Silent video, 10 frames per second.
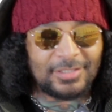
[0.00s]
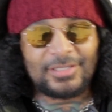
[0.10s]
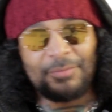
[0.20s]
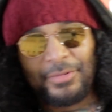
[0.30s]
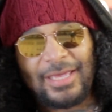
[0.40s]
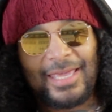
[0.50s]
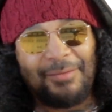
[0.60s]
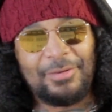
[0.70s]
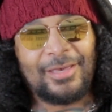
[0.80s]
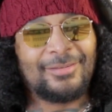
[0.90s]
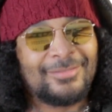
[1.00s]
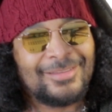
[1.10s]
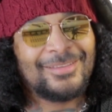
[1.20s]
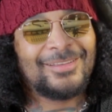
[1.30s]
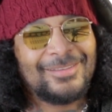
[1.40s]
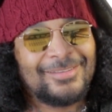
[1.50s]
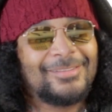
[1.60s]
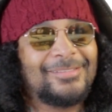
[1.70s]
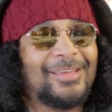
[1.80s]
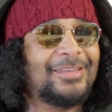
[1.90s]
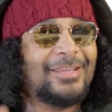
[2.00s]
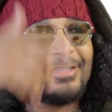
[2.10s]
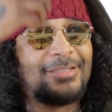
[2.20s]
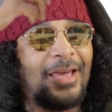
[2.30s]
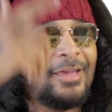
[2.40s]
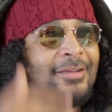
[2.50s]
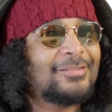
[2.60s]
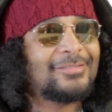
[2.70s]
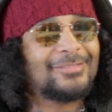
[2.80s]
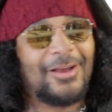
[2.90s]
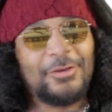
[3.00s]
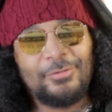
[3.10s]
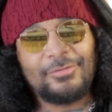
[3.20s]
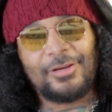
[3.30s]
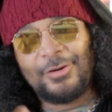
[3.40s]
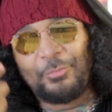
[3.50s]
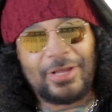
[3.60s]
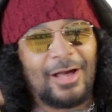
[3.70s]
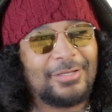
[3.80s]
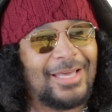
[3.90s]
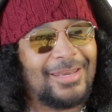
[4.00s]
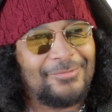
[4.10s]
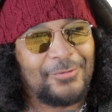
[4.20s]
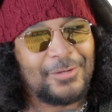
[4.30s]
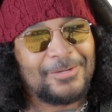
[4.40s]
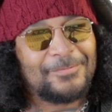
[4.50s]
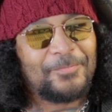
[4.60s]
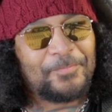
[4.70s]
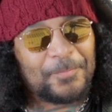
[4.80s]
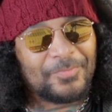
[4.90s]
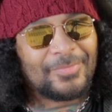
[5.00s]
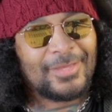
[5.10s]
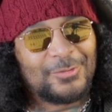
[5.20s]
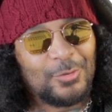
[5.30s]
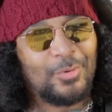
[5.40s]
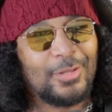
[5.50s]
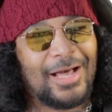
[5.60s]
Timberlake came in and did his thing, are you going to bring out Janet for the Super Bowl